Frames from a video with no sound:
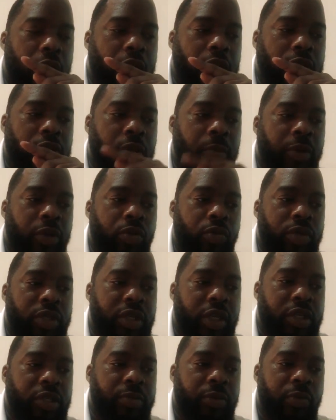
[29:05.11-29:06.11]
somebody will
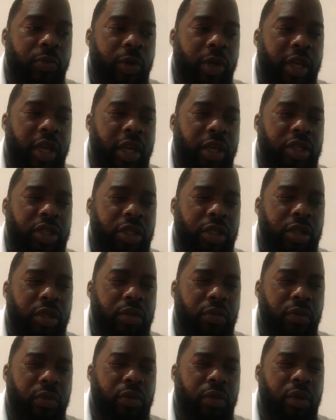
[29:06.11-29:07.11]
say to me, well, KG,
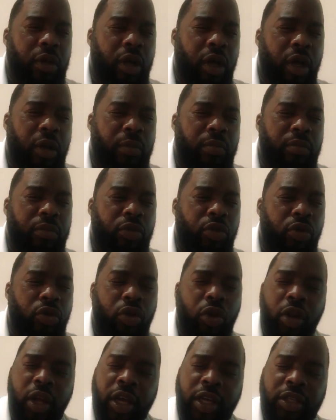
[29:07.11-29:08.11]
no
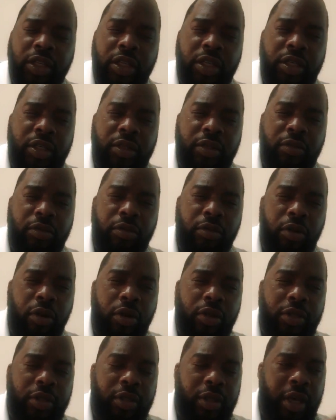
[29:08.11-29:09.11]
knowledge is
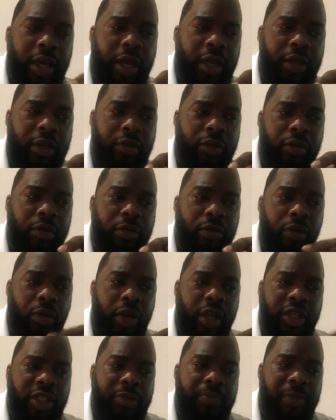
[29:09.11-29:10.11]
lost and
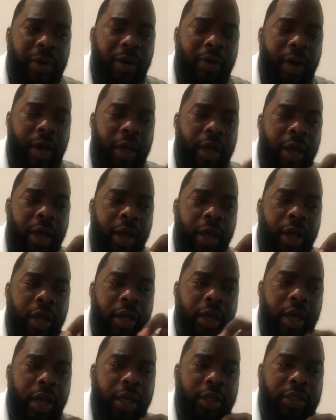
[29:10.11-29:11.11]
knowledge is power.
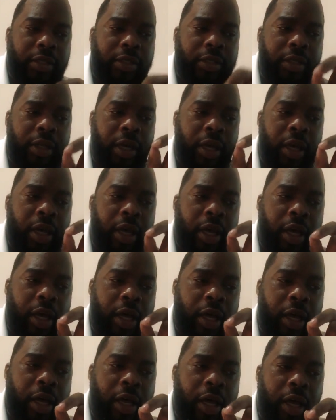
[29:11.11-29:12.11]
Yes,
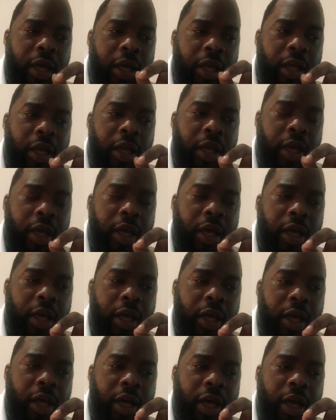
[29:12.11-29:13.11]

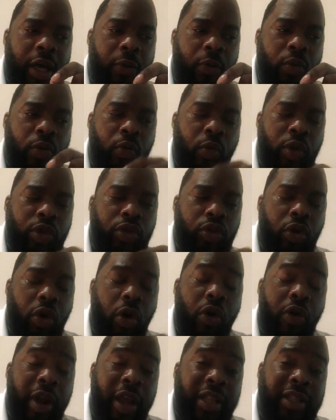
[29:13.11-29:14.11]
I would want to
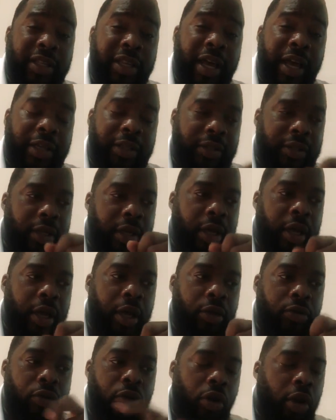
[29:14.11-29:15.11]
correct that.
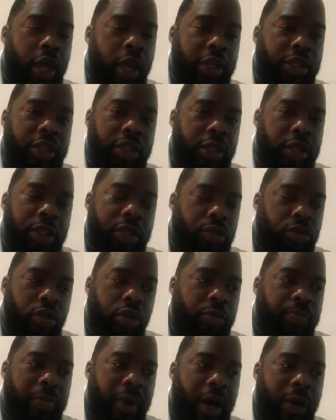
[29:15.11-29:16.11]
Knowledge is
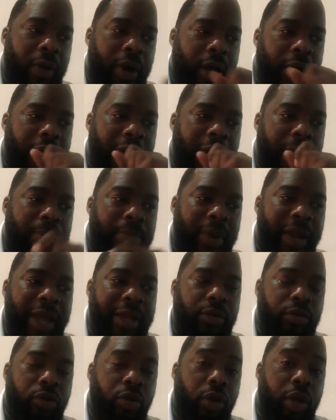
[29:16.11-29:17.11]
not power.
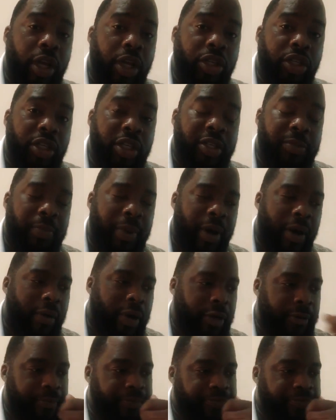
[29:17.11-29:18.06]
Applied knowledge is power.